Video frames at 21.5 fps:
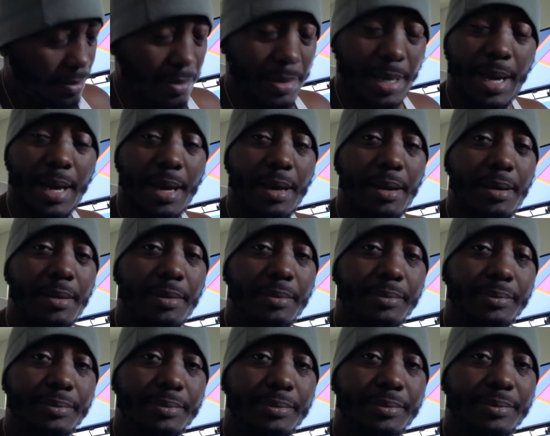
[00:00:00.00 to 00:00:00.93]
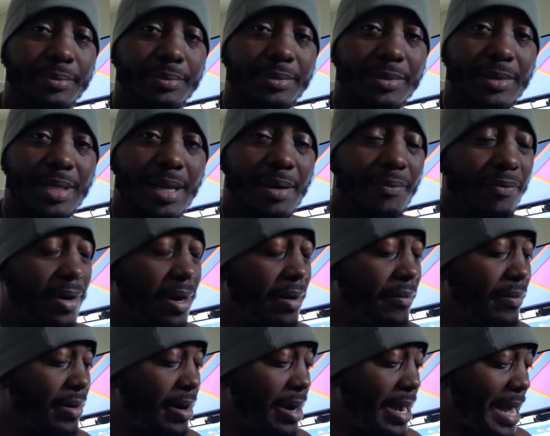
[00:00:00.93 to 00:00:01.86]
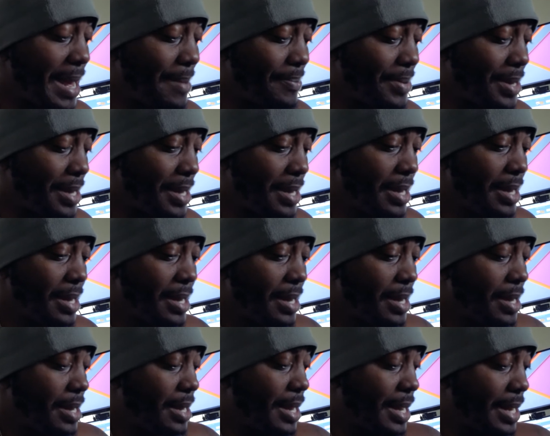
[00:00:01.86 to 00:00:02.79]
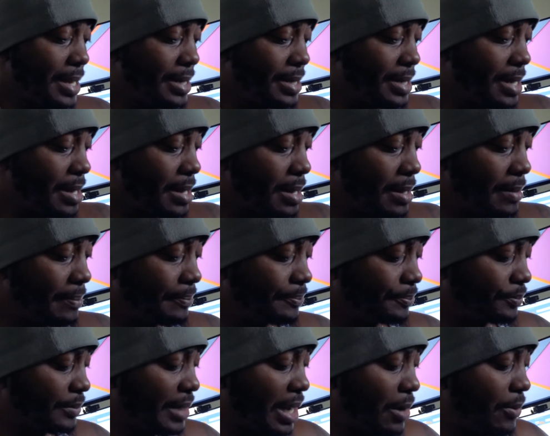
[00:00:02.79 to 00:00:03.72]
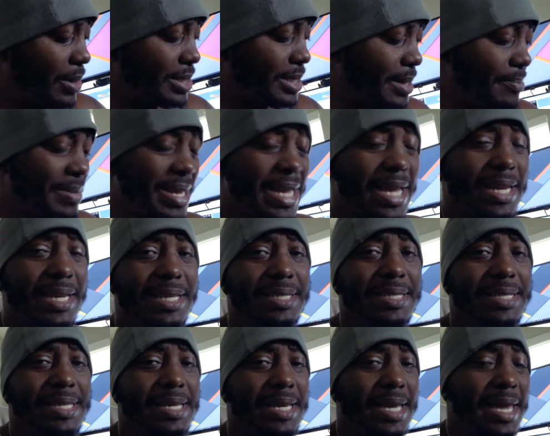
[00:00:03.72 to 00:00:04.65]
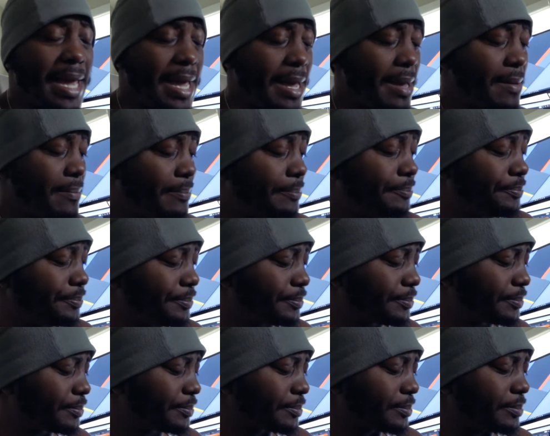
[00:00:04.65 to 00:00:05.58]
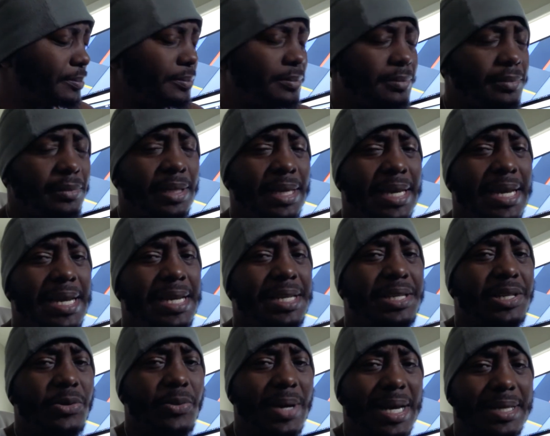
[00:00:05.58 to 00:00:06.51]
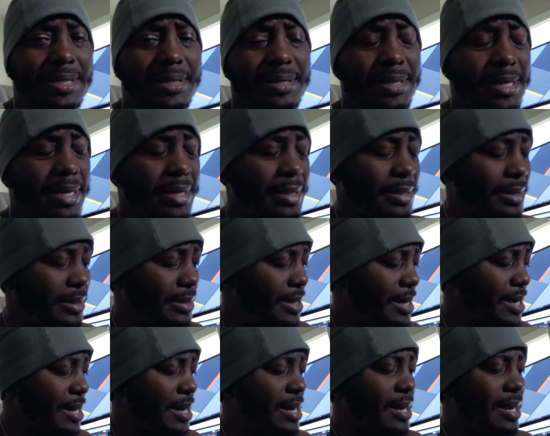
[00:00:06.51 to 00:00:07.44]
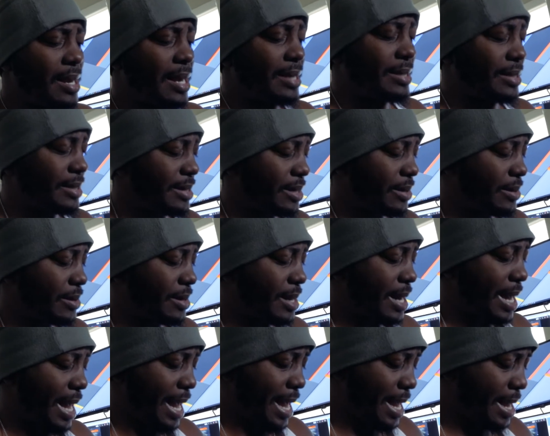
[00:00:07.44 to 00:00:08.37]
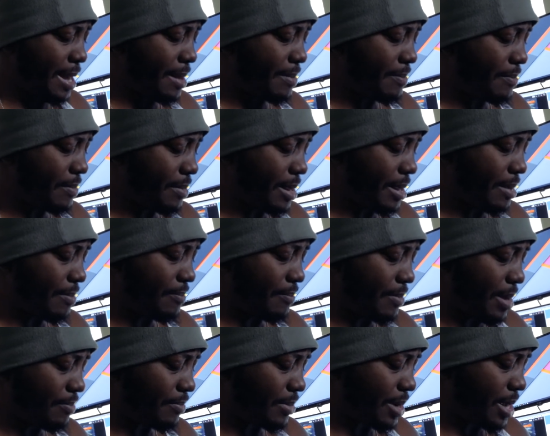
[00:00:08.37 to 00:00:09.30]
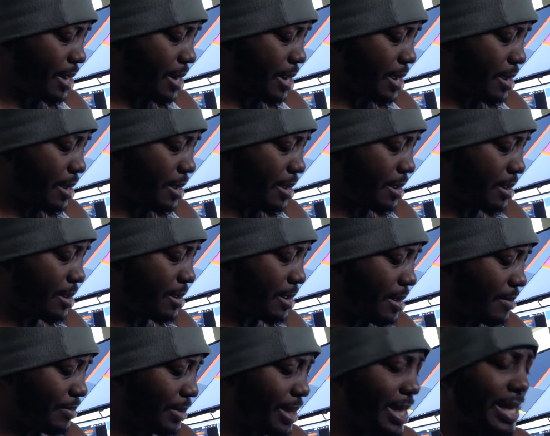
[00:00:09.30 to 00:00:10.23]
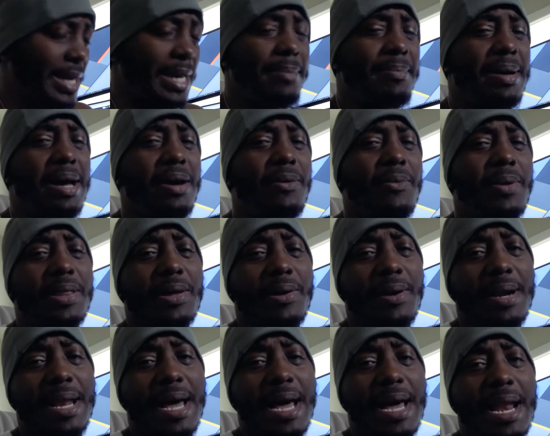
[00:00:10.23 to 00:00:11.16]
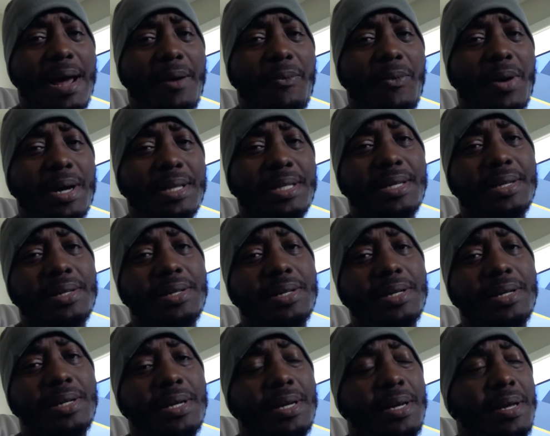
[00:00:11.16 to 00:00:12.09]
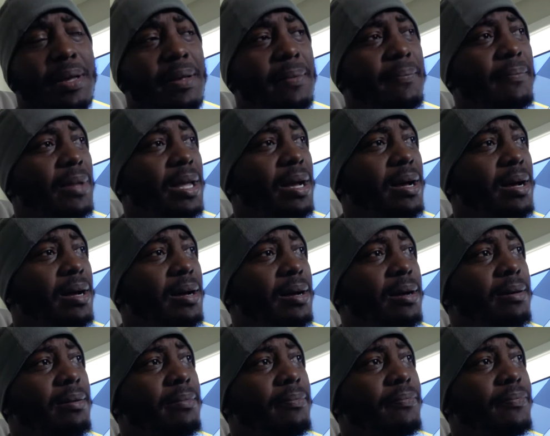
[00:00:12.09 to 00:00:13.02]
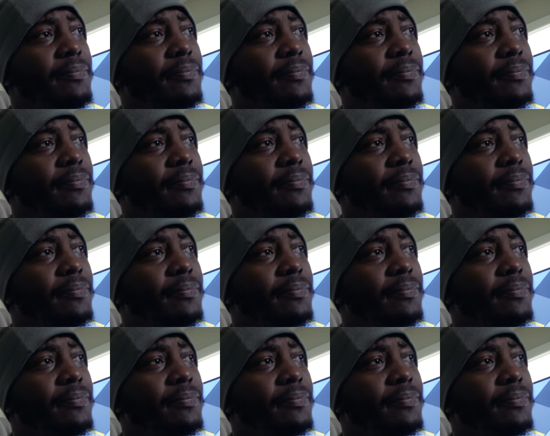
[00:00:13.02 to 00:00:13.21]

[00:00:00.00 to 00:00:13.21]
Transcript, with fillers: yeah, I'm very, very happy. And um, I was going to be getting a Zcam E2S6. I still am. I'm, I'm going to, I'm thinking about whether or not I want to um,